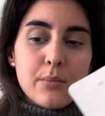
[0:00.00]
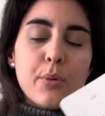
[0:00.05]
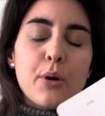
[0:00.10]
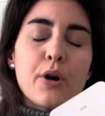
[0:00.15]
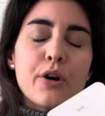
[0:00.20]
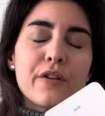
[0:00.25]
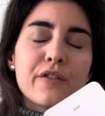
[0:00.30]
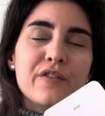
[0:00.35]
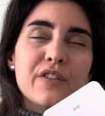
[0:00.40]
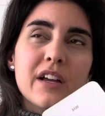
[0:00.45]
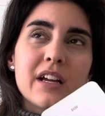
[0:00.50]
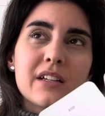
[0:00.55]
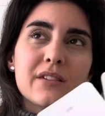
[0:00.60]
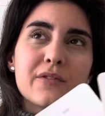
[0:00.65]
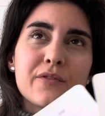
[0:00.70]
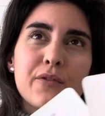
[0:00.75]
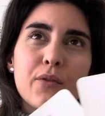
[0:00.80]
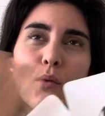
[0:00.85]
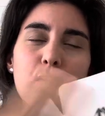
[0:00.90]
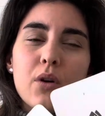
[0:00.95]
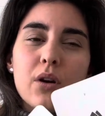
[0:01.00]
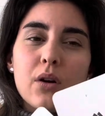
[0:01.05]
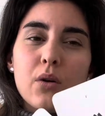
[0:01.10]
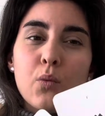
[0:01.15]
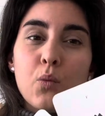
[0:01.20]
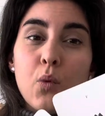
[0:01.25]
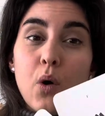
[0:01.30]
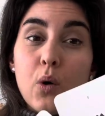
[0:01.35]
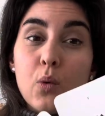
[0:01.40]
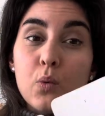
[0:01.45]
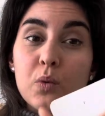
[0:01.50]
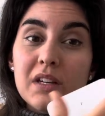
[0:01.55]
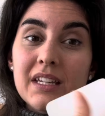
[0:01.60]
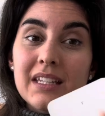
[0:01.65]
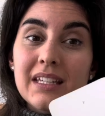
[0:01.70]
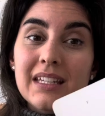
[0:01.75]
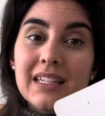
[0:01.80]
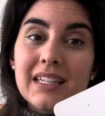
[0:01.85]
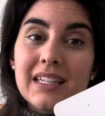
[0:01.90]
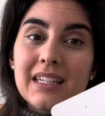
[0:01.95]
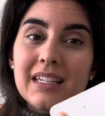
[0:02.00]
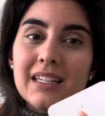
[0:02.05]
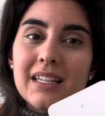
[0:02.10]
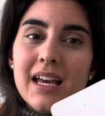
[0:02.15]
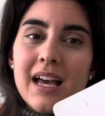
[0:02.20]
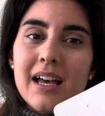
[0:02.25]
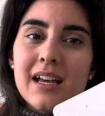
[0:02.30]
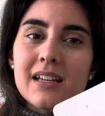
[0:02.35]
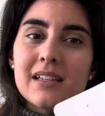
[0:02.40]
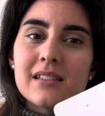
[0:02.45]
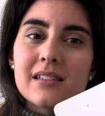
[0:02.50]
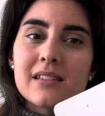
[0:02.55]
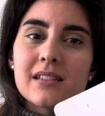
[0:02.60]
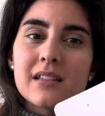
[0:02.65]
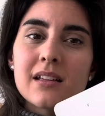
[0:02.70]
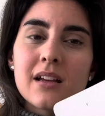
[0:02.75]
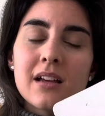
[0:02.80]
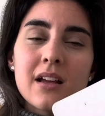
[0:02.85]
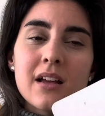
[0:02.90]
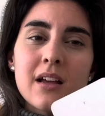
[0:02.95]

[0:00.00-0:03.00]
perfect for what we need as